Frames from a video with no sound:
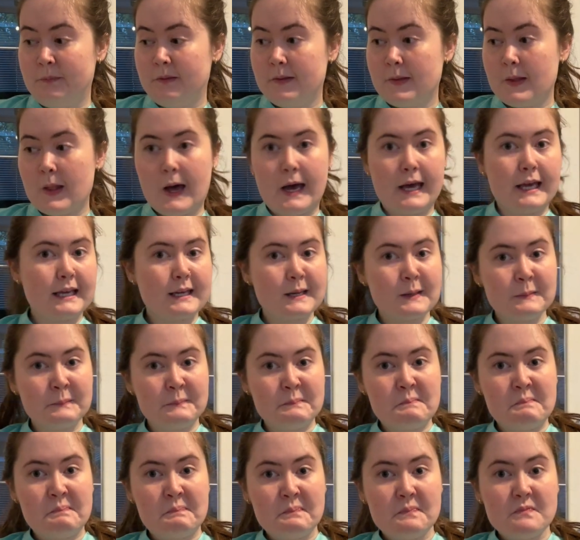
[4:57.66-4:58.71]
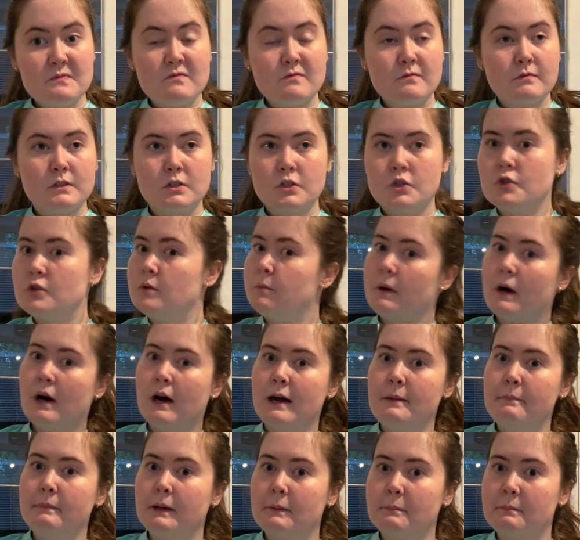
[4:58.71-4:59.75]
like C super high
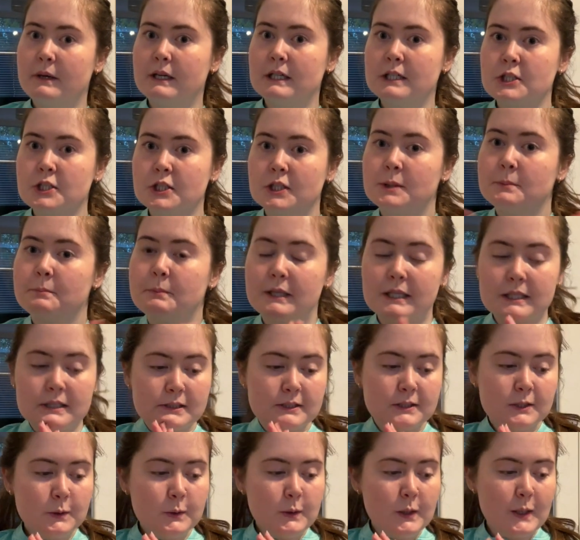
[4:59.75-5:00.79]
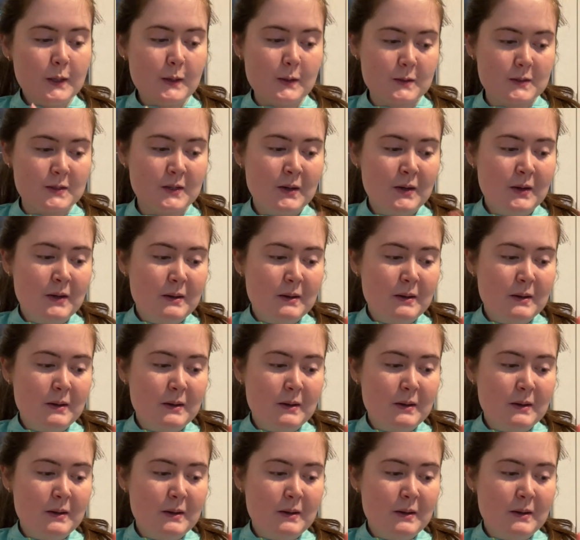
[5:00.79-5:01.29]
blood pressure, but who knows?